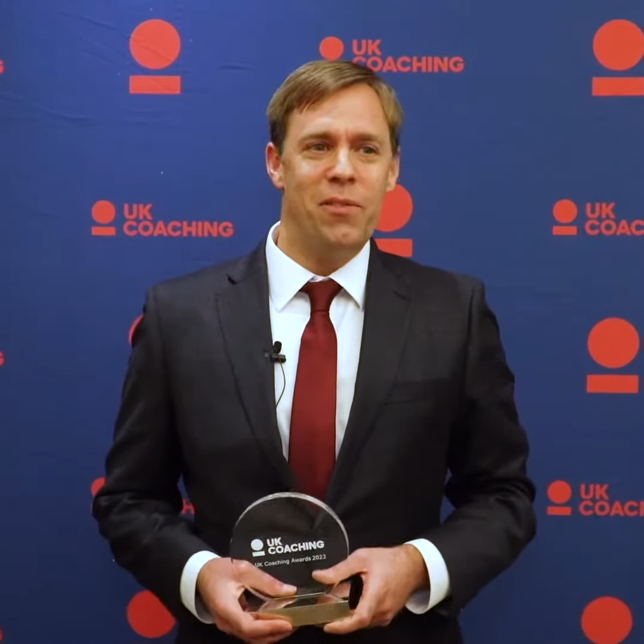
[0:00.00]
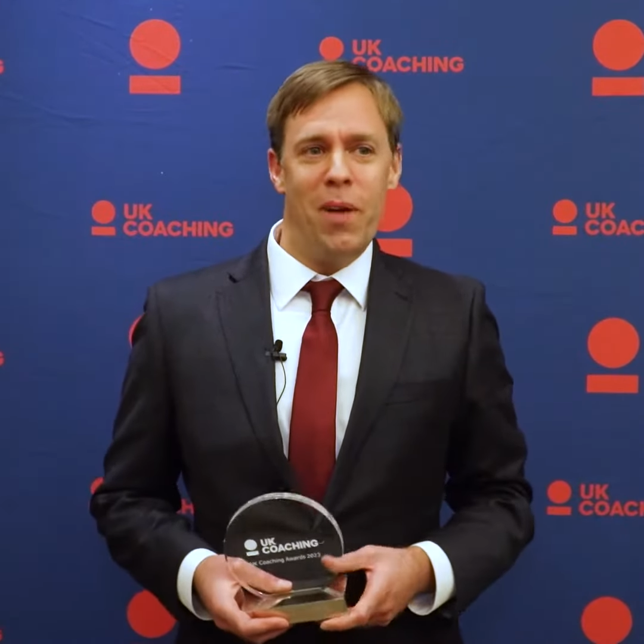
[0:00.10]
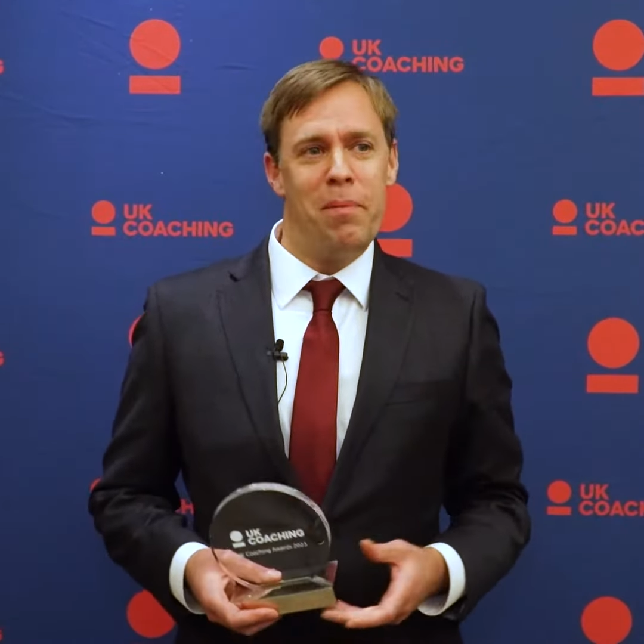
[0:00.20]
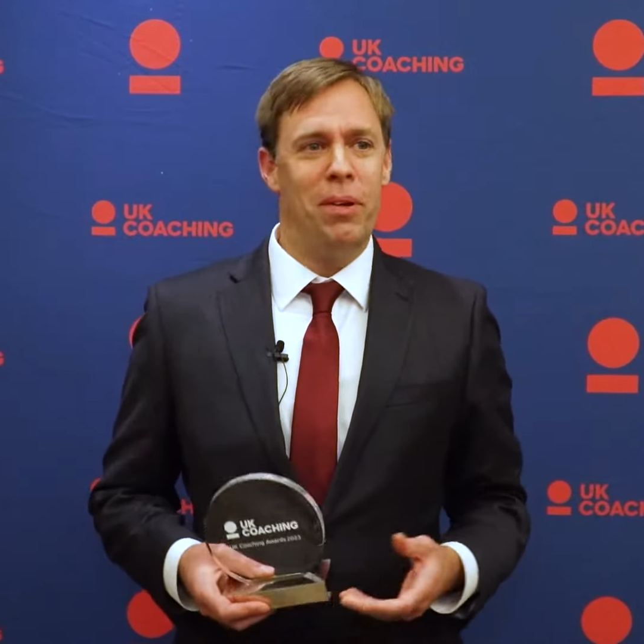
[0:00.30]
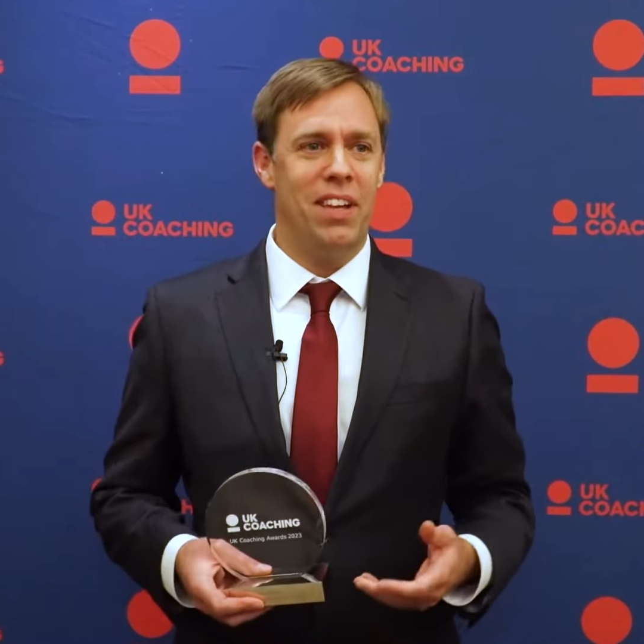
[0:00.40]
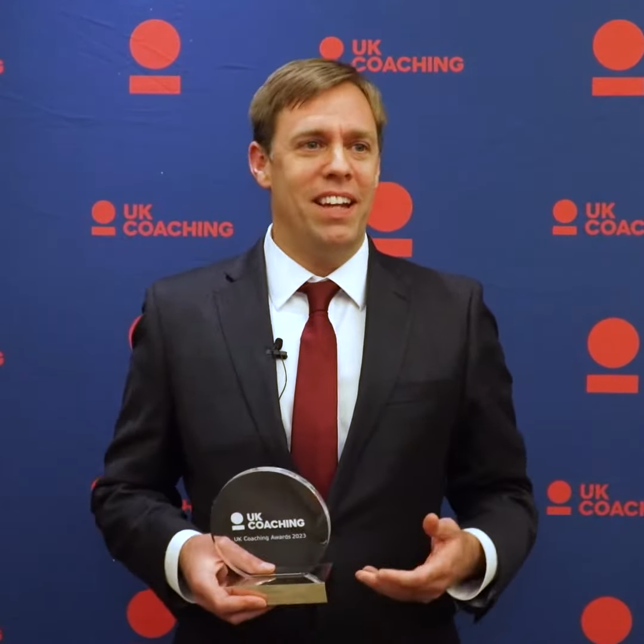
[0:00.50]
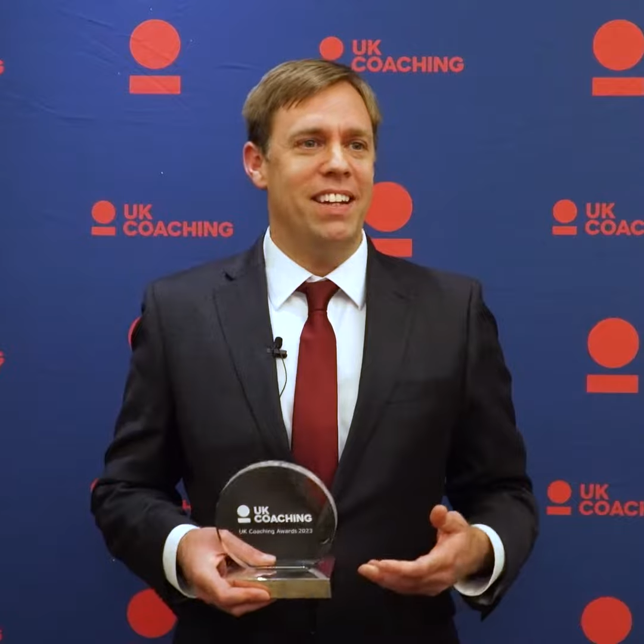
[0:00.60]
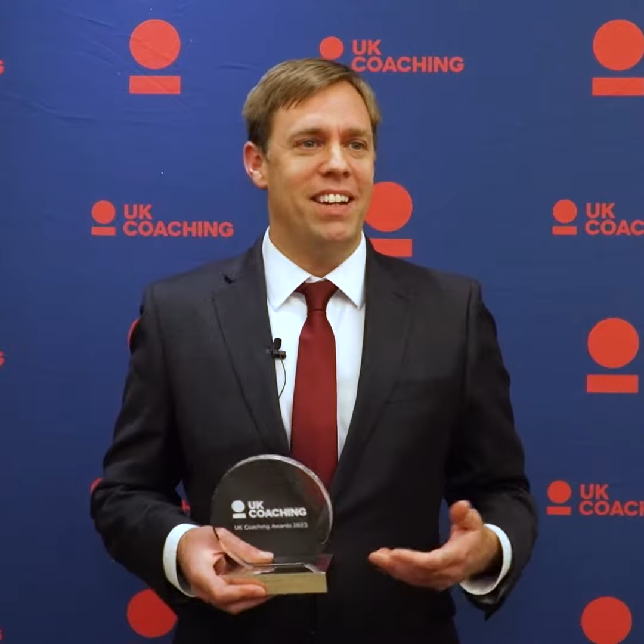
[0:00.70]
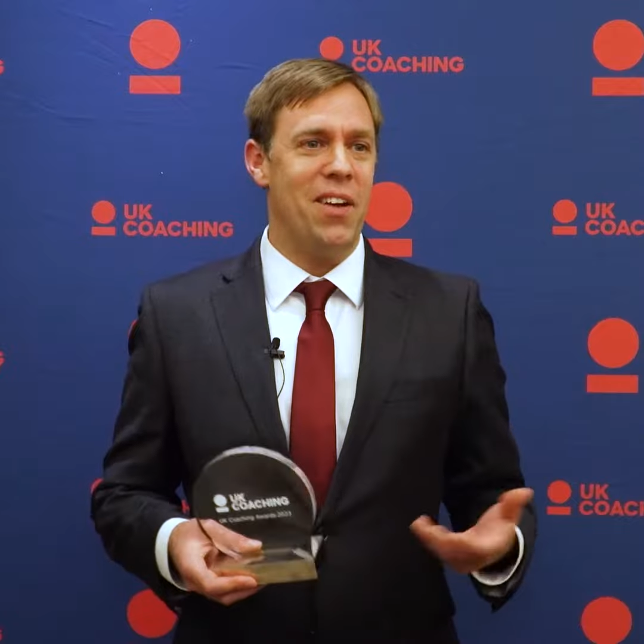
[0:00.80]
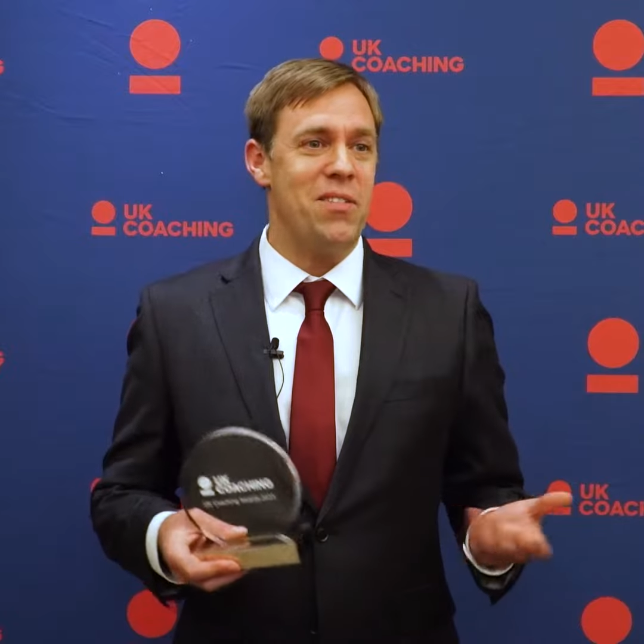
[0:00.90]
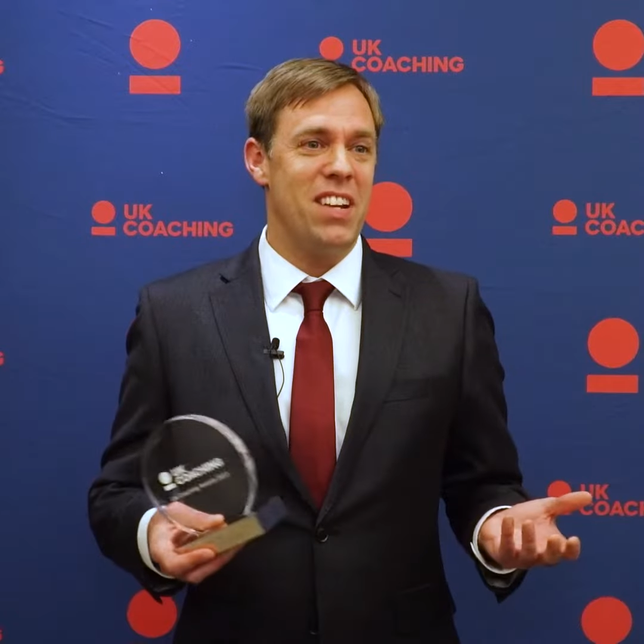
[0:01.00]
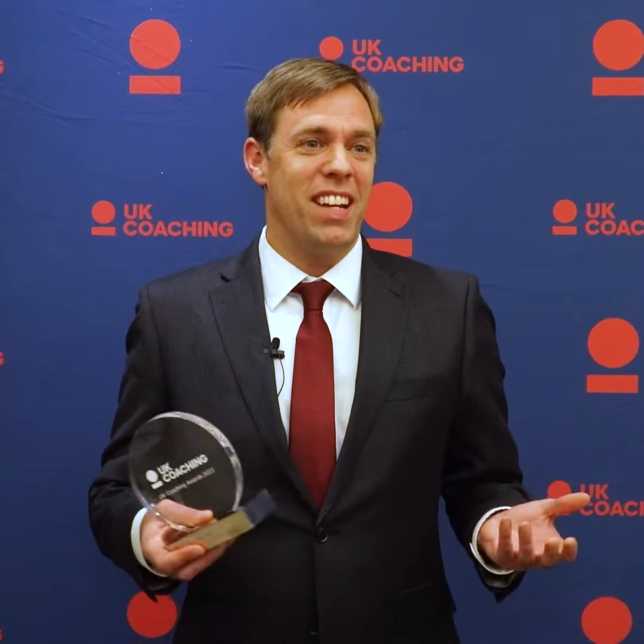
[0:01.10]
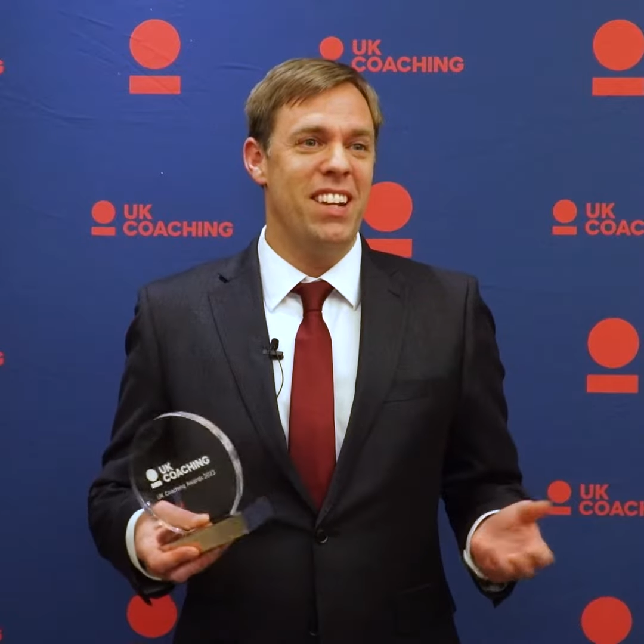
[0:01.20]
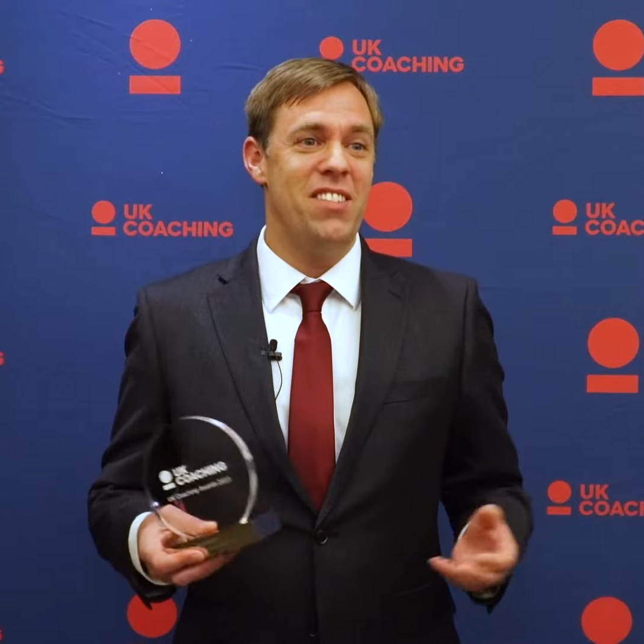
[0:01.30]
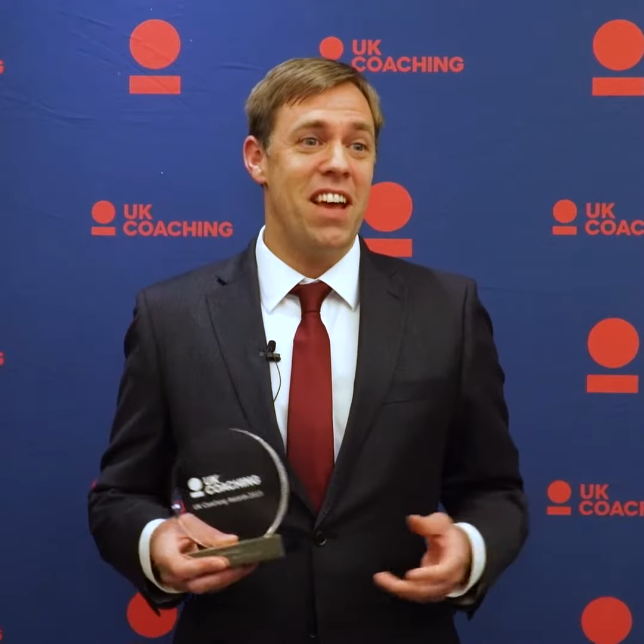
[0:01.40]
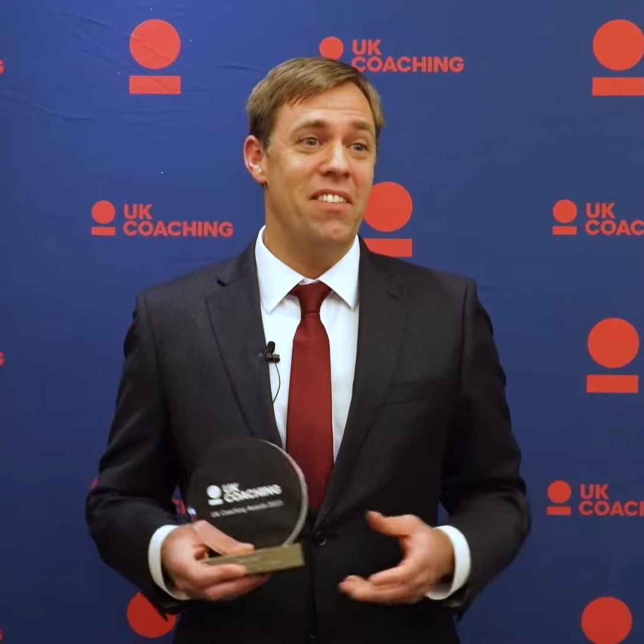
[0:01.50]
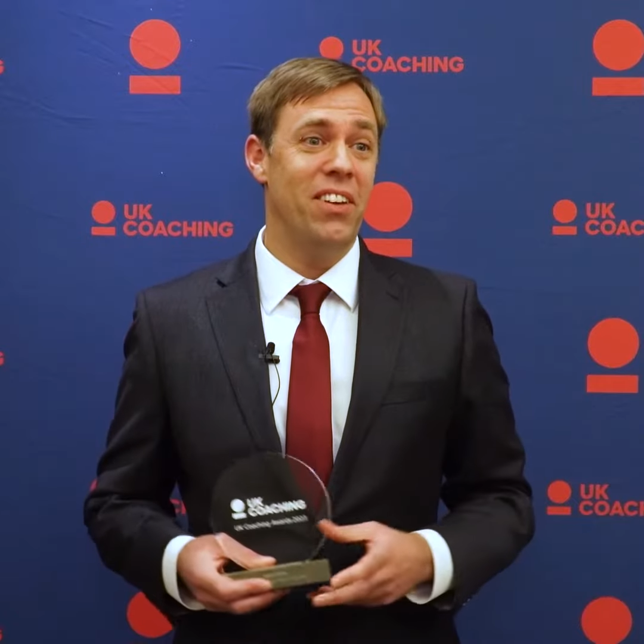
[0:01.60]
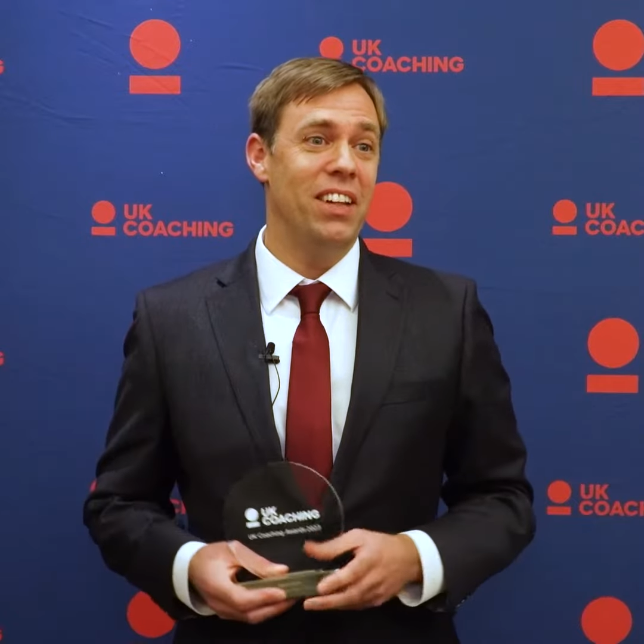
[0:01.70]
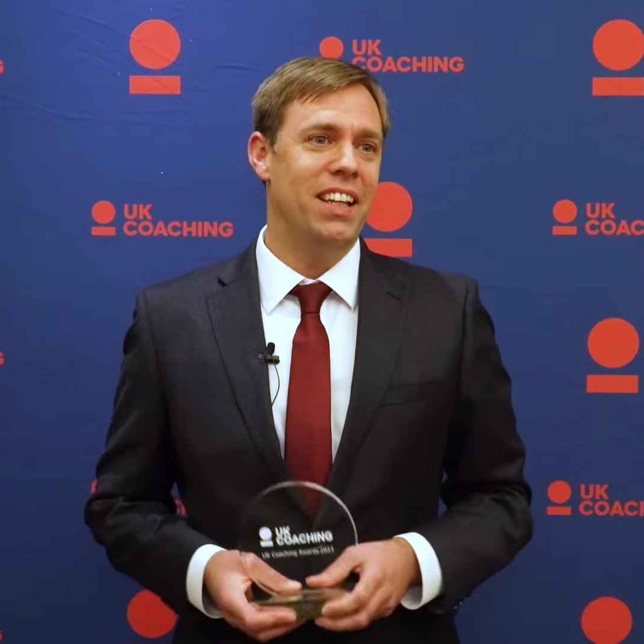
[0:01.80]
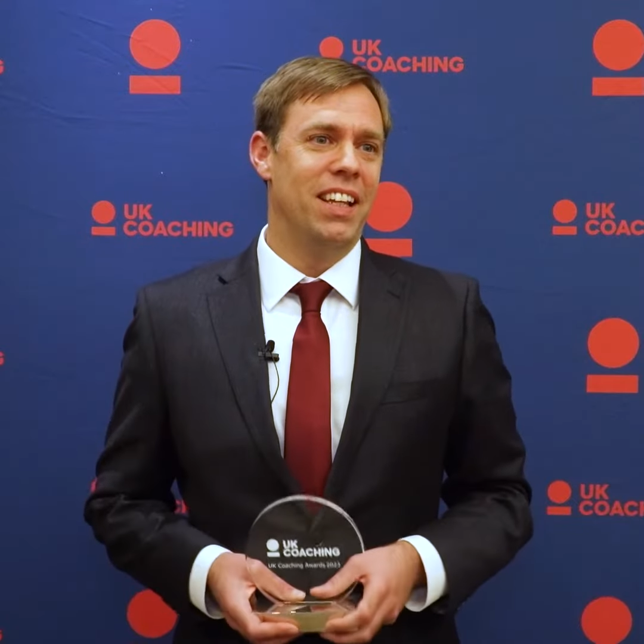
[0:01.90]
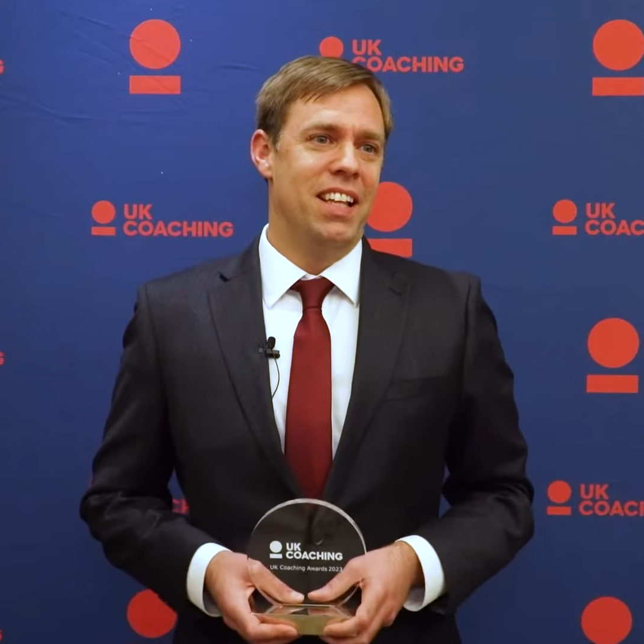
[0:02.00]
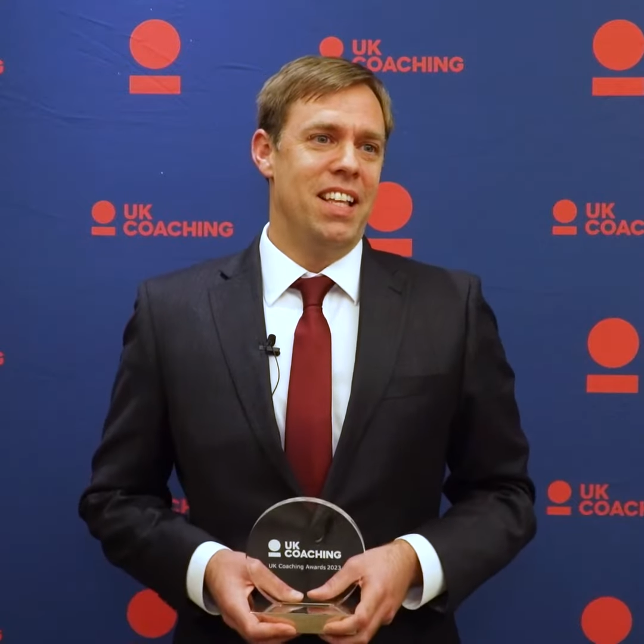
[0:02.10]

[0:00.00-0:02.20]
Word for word: and represent coaching in general.